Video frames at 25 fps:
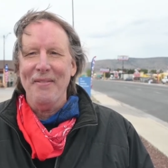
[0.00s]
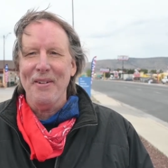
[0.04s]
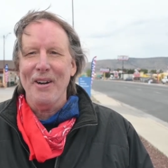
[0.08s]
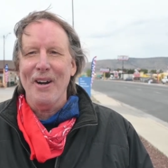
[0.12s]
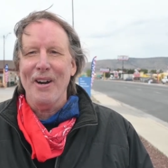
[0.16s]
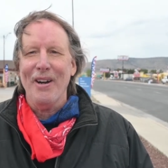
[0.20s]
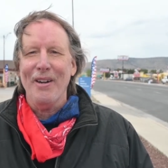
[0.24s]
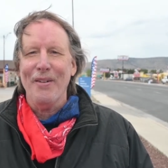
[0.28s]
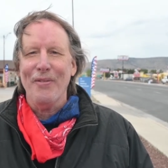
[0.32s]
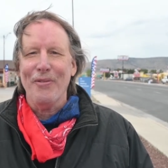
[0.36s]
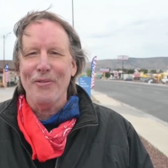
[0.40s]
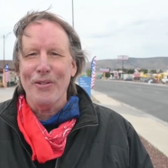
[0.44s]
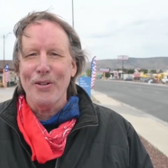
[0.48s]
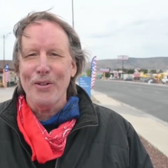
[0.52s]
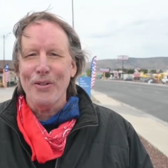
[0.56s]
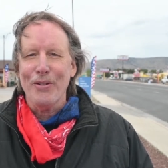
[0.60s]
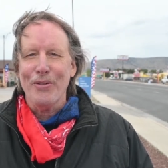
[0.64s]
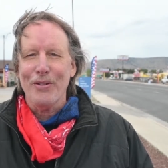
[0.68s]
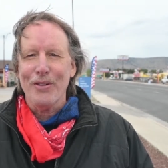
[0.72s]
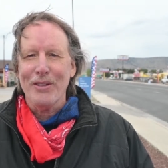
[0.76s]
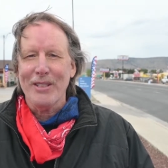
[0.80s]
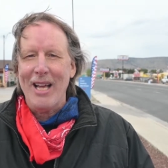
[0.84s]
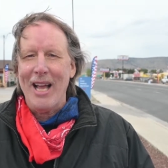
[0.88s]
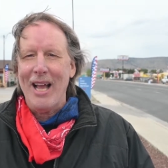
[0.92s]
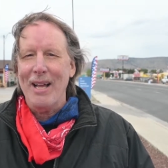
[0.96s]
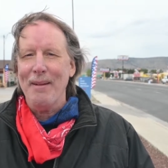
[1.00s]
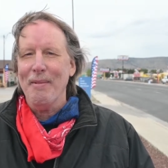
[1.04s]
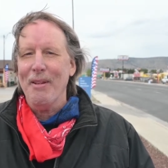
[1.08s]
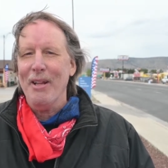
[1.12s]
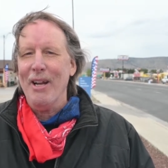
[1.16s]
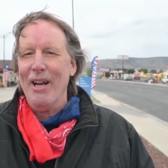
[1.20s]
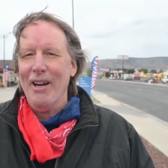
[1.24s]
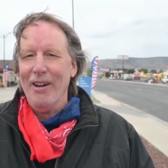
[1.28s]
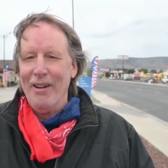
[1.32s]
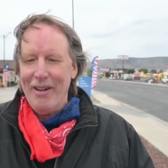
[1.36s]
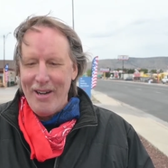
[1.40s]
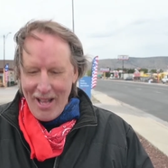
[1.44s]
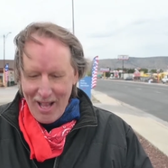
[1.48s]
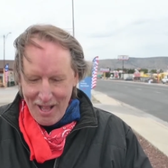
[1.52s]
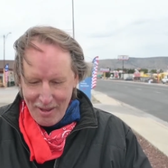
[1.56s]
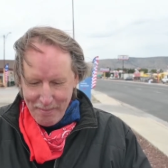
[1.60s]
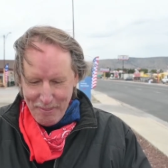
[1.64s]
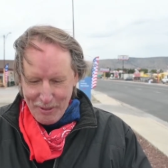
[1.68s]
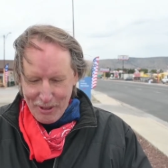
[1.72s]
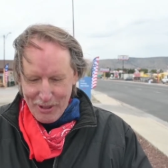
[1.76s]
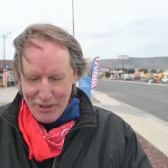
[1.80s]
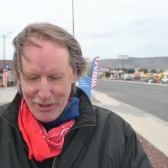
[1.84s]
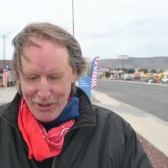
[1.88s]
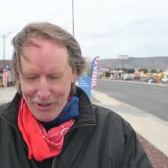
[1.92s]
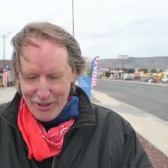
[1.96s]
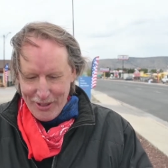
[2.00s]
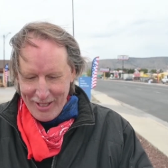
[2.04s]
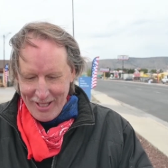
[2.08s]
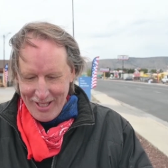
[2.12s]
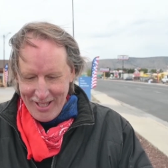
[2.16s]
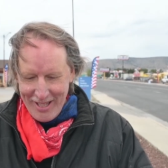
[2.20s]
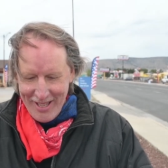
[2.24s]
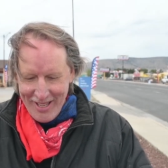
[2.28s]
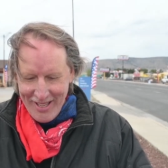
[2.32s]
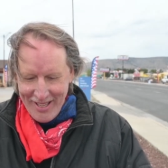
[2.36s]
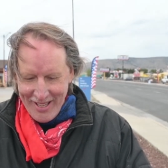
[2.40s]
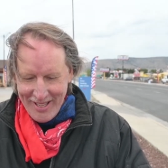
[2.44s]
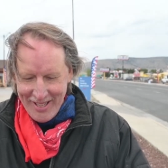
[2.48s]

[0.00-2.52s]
very fruitful time there in Albuquerque,